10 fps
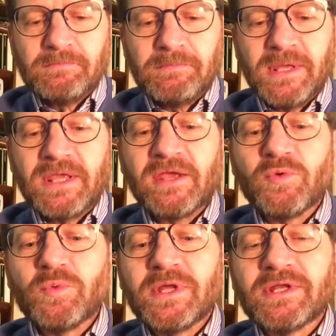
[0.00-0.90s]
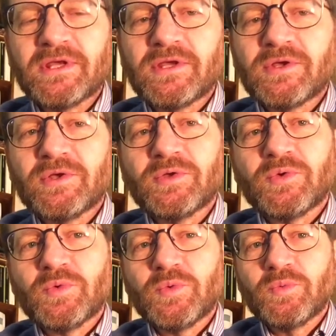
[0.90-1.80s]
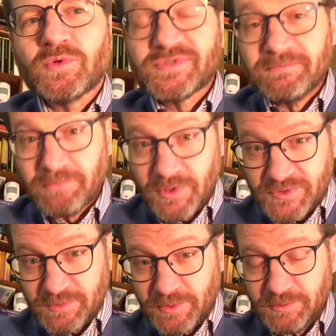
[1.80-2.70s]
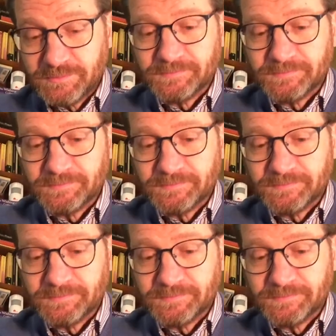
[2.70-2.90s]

Picking a winner was impossible,